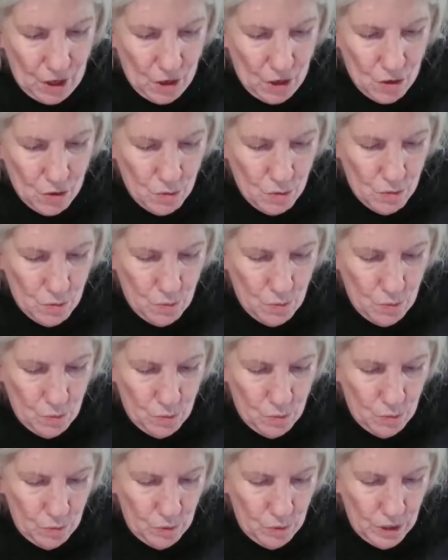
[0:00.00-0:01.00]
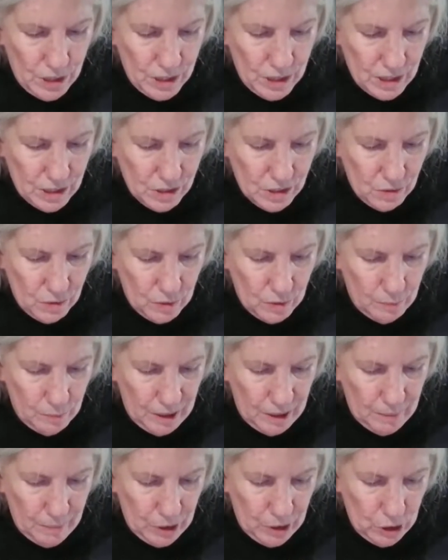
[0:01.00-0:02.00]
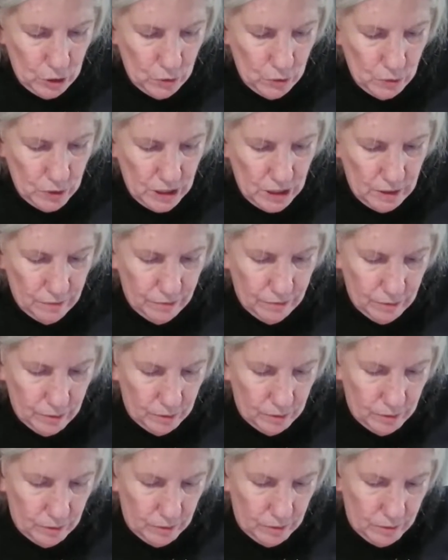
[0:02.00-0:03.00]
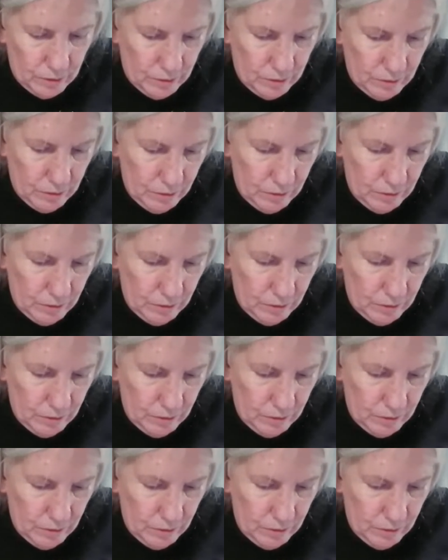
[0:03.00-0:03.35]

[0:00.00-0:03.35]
Oh, this is going to be beautiful.